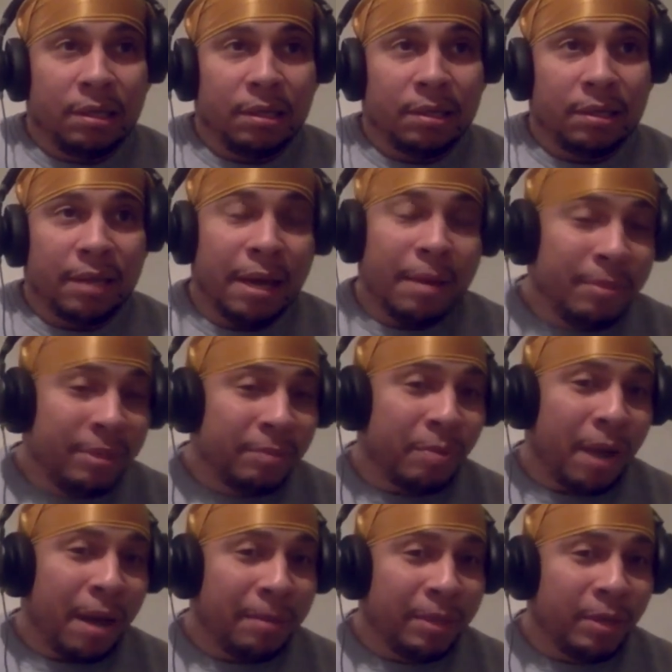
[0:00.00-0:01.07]
Kemba's
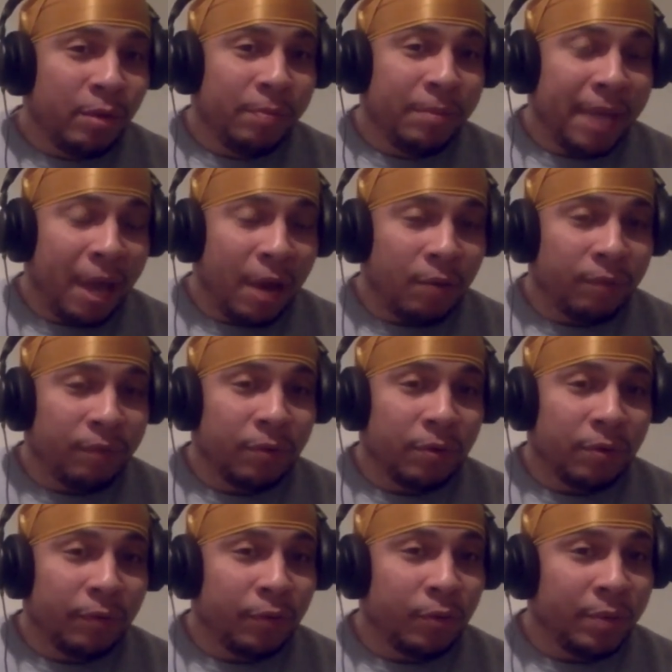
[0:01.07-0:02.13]
probably going to be out for a
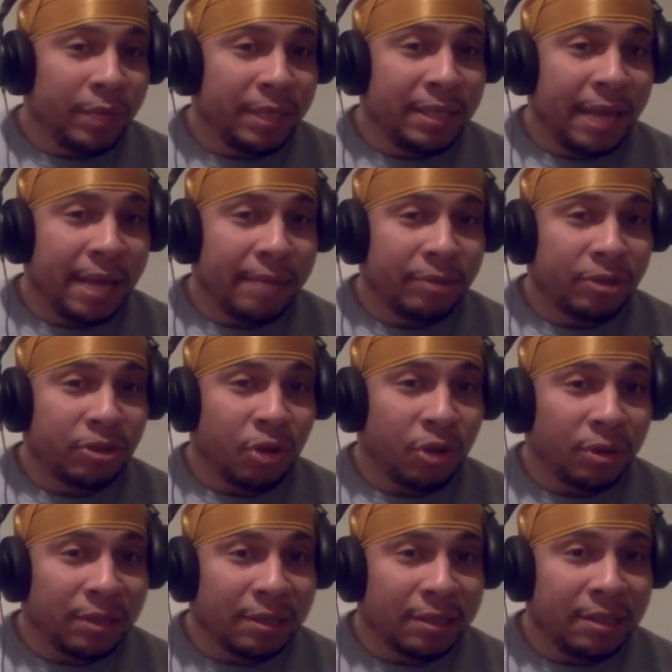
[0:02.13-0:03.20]
few of these games to start
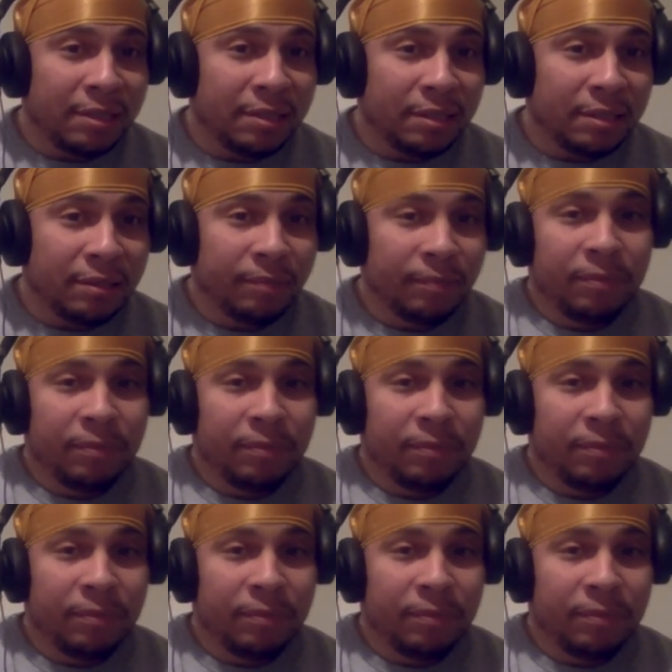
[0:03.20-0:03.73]
the season.